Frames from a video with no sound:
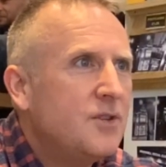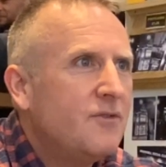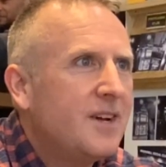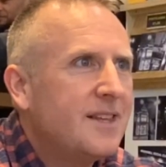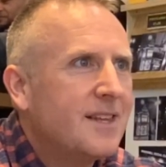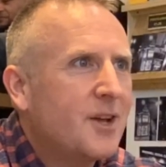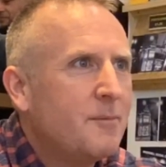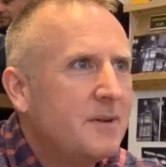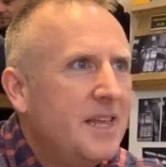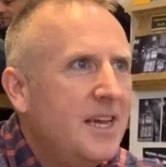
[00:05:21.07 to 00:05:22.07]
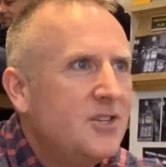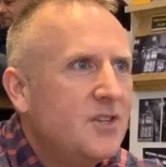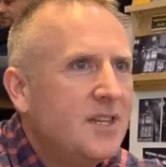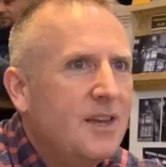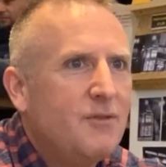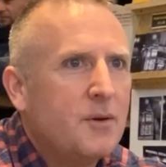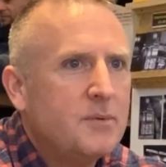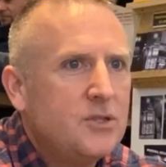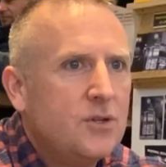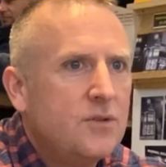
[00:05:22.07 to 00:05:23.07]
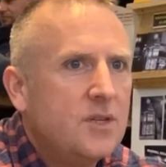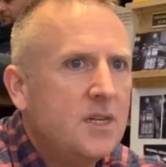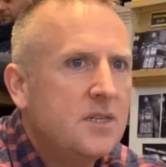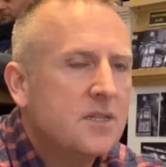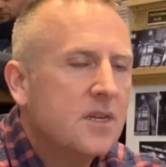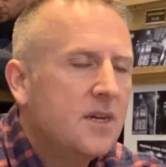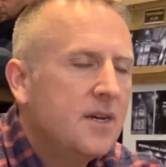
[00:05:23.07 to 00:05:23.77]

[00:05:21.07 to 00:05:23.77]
who ran the combination, give you opportunities.